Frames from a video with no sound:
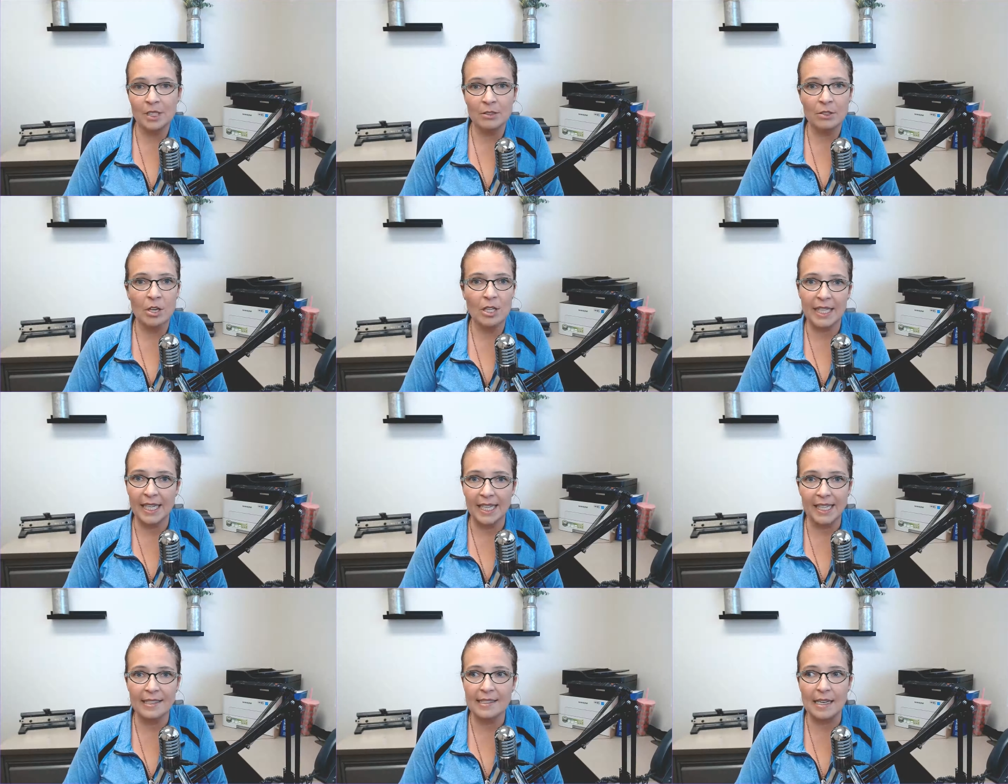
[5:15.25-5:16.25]
law
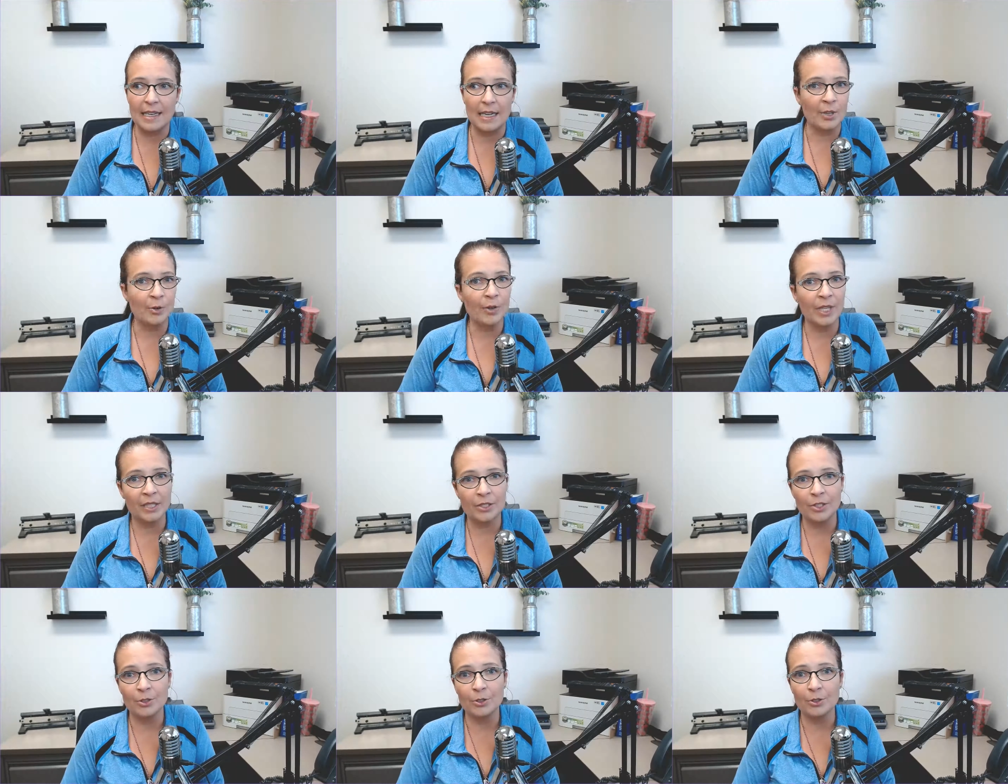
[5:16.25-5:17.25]
case, I'm going
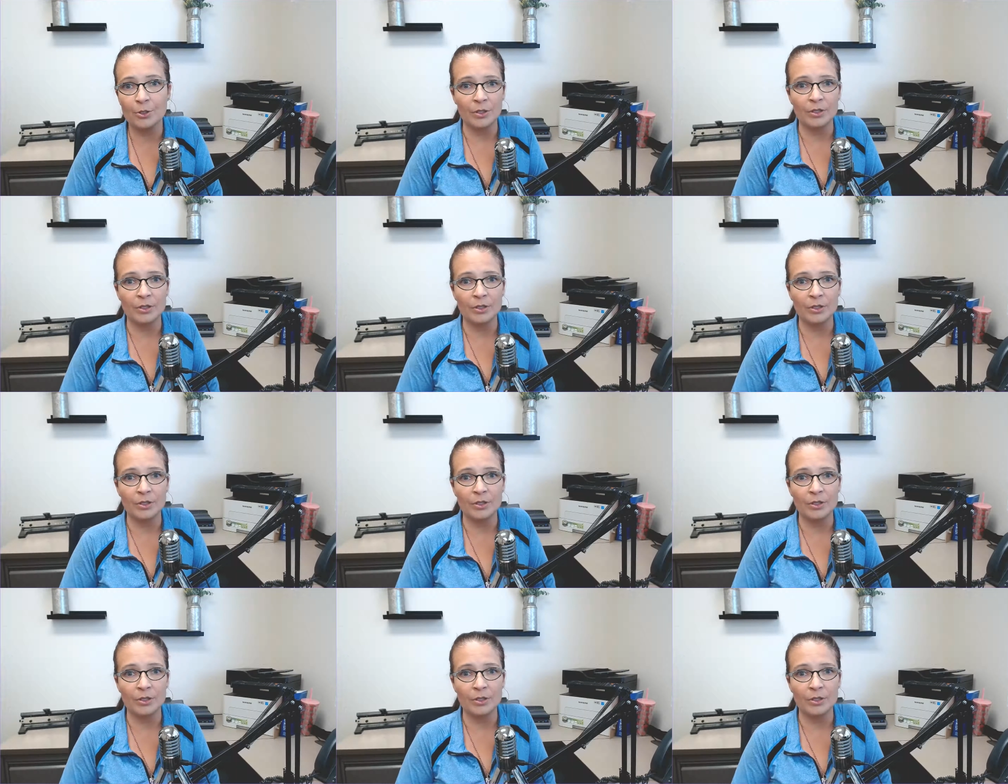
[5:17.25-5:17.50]
to